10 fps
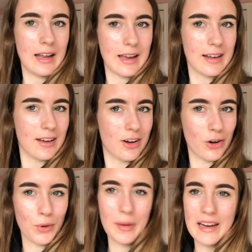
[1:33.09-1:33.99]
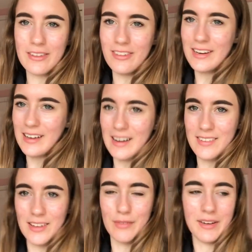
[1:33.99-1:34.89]
like glowy and really
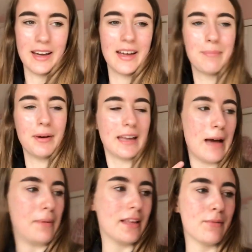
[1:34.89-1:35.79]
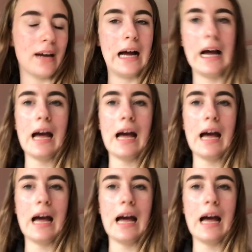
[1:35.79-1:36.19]
nice I love it but yeah but anyway